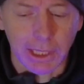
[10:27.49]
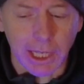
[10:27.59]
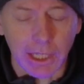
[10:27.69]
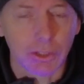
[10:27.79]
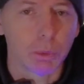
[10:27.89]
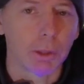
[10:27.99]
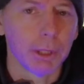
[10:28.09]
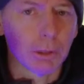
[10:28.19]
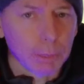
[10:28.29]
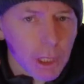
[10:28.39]
like I just want to
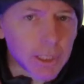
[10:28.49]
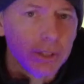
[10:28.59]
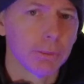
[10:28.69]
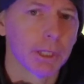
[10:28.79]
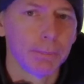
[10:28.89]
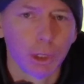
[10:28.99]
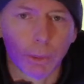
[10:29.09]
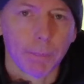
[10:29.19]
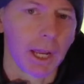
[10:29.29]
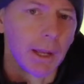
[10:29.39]
be able to plug it into my
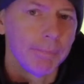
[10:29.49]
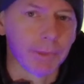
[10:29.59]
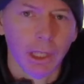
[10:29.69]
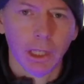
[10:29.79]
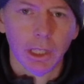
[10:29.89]
computer, bam,